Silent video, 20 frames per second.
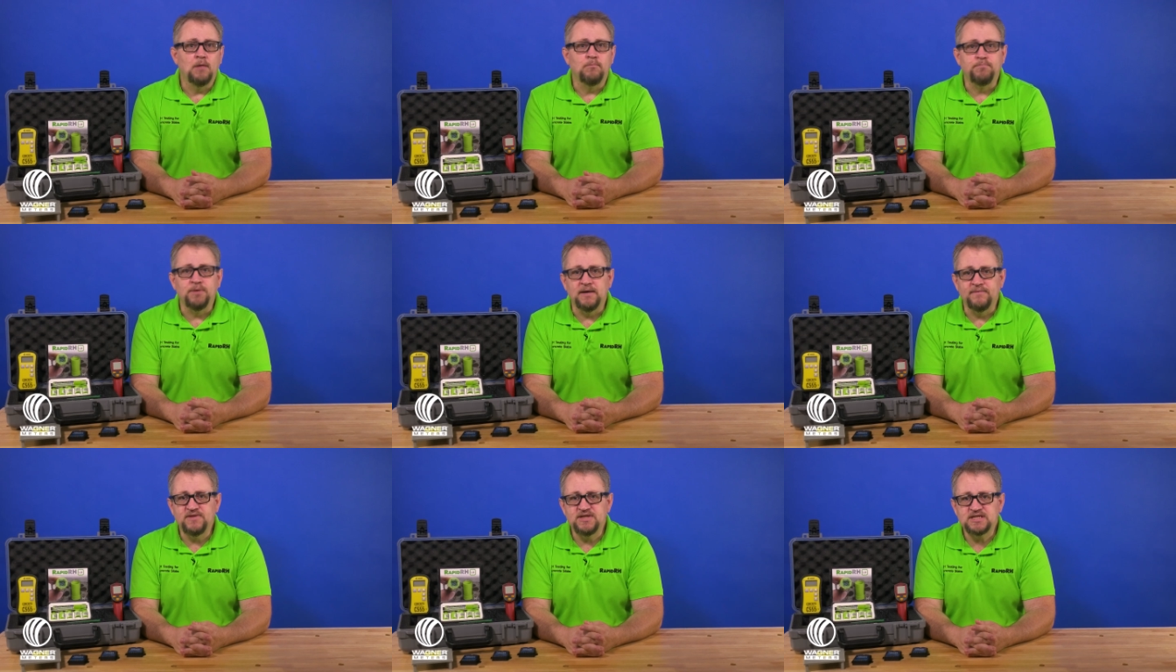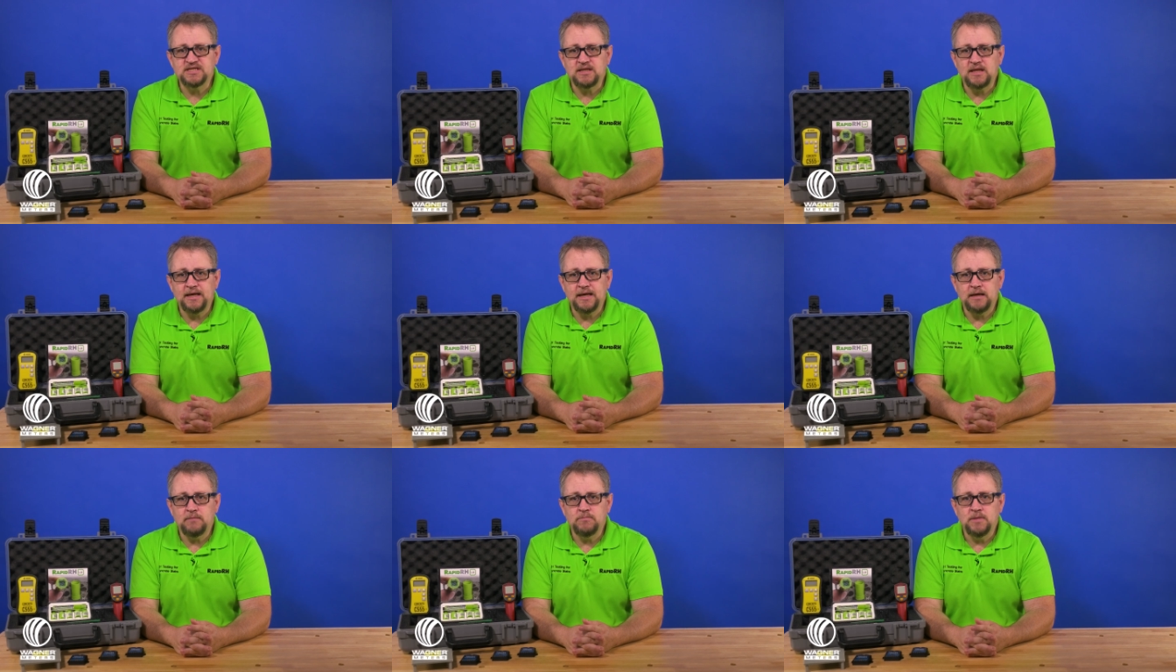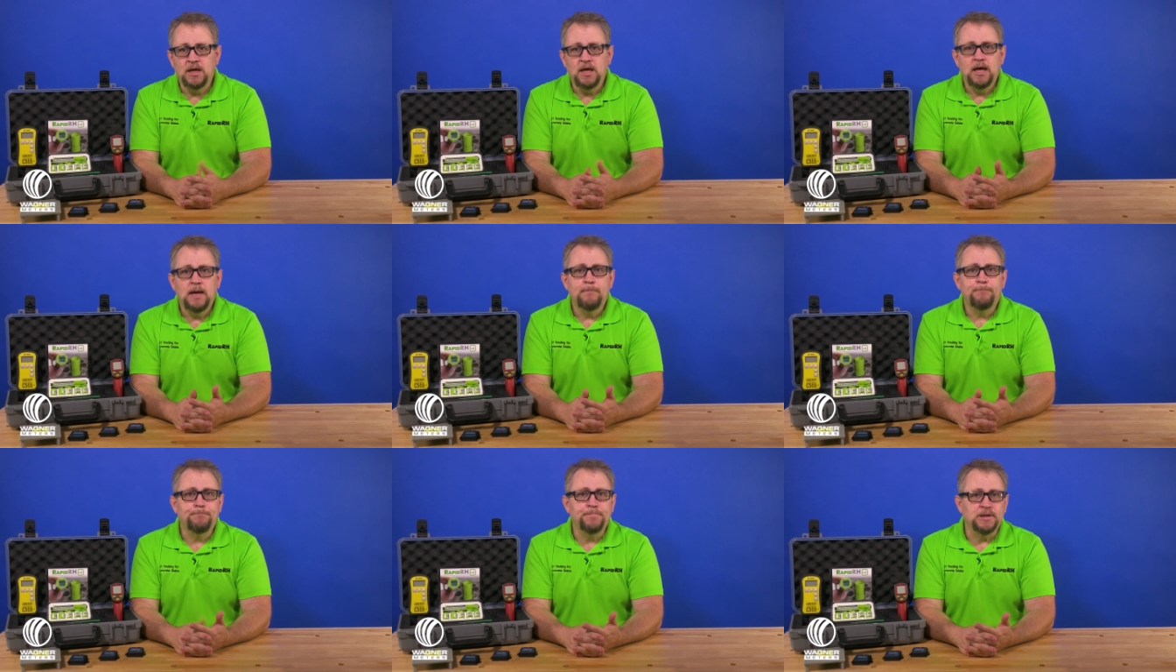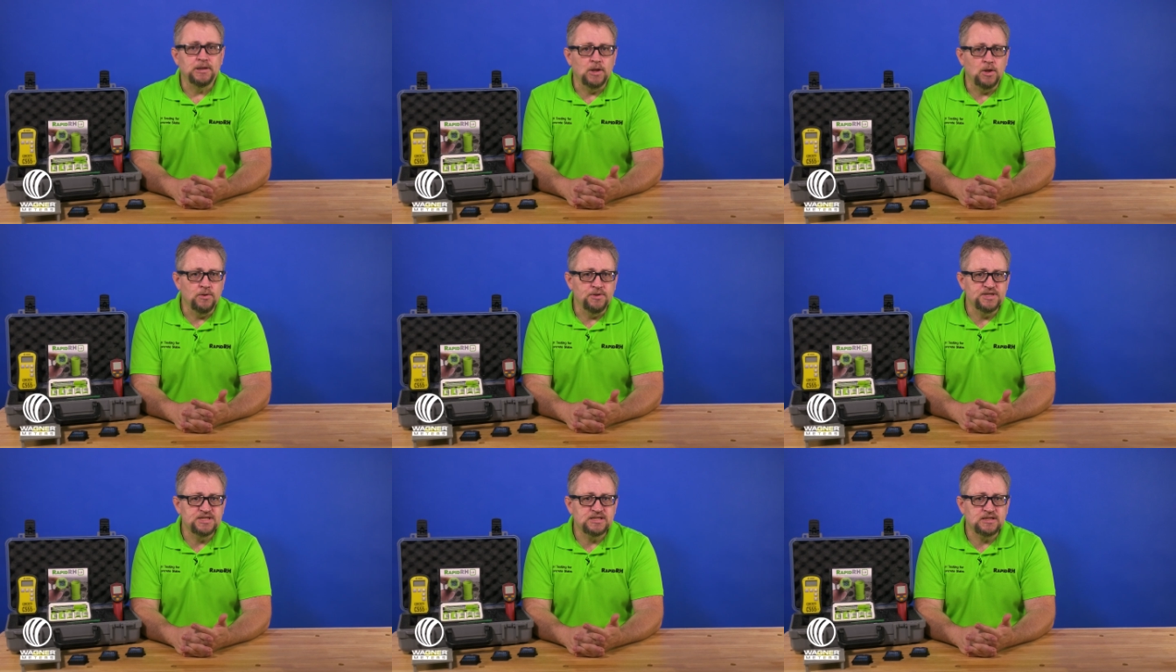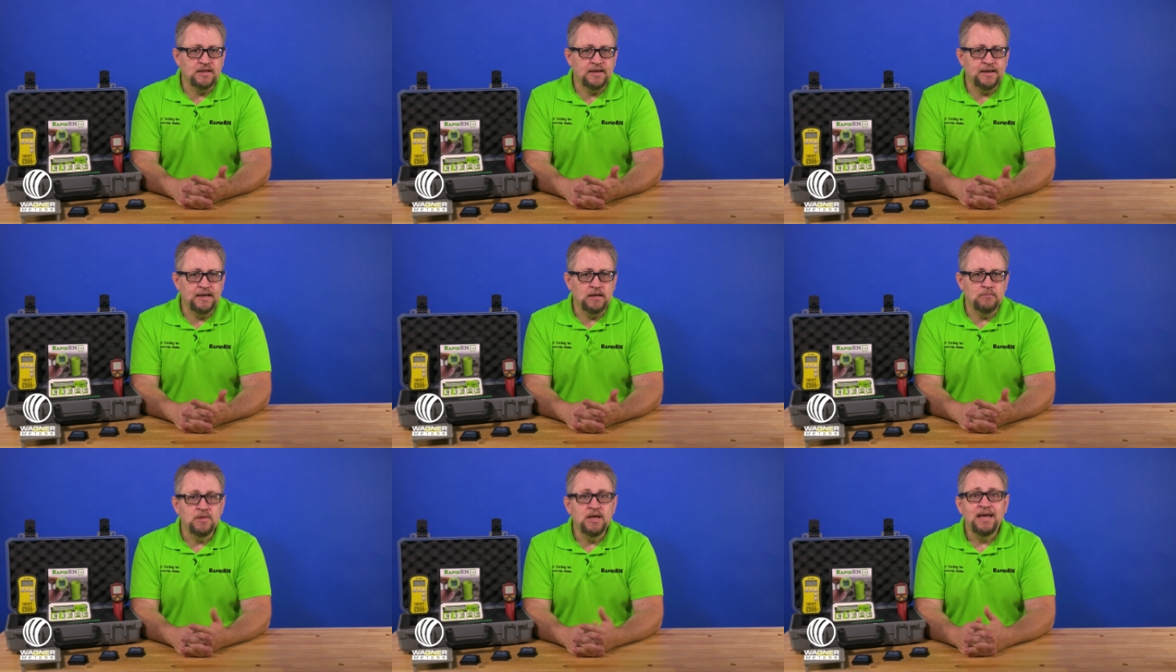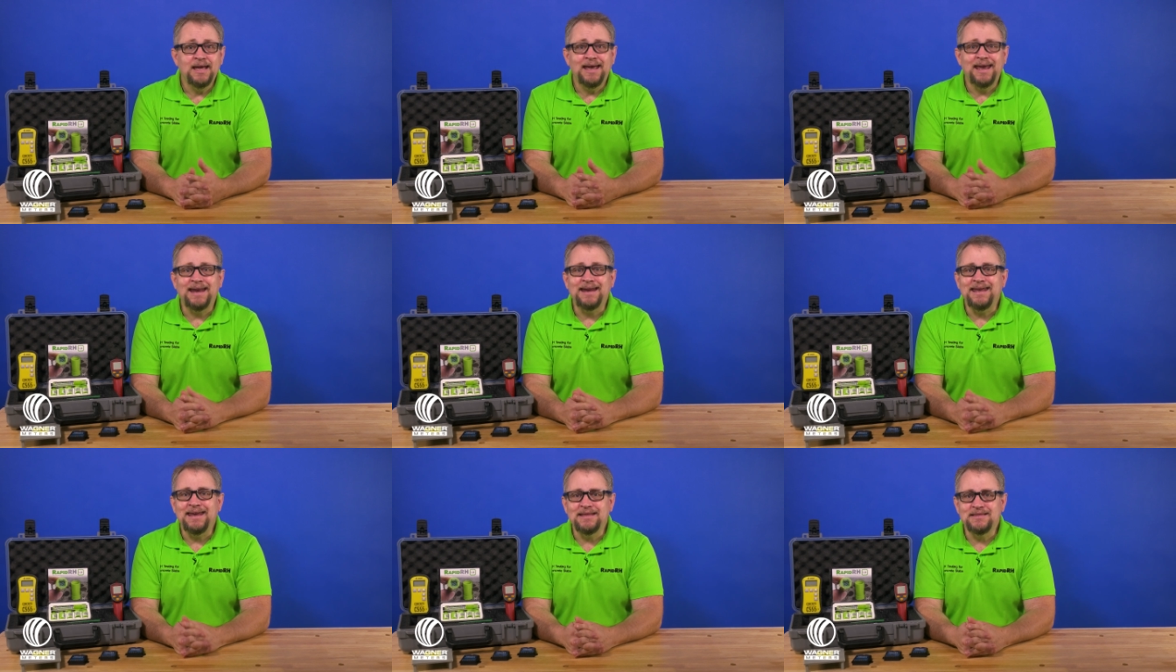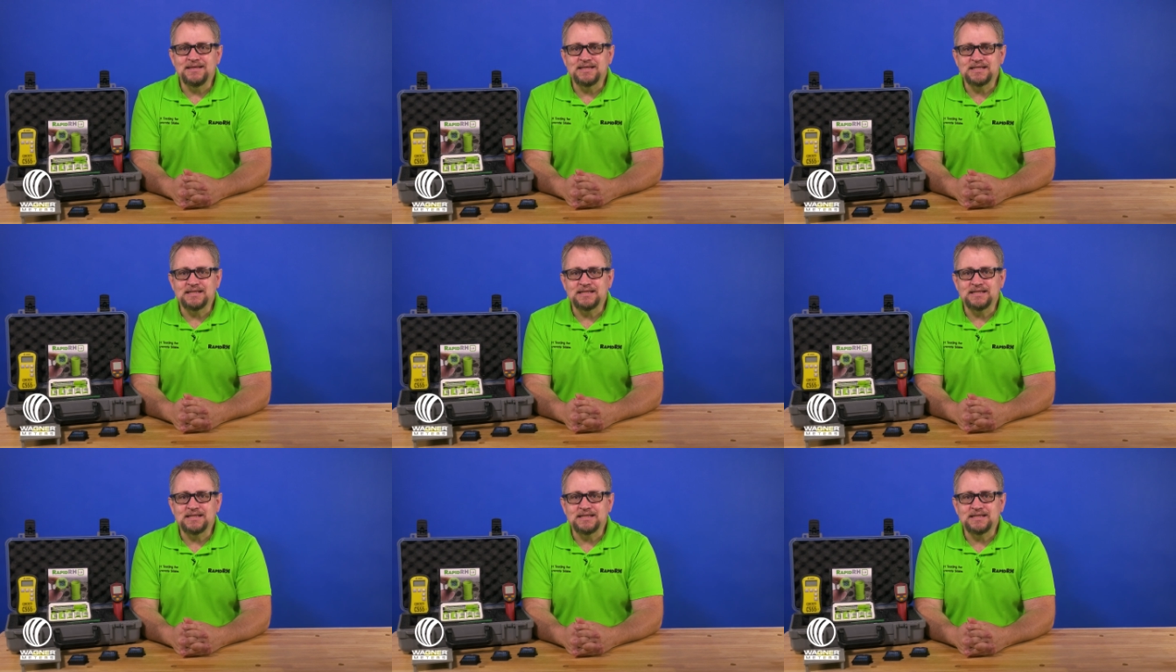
Above the slab, below the slab, and in the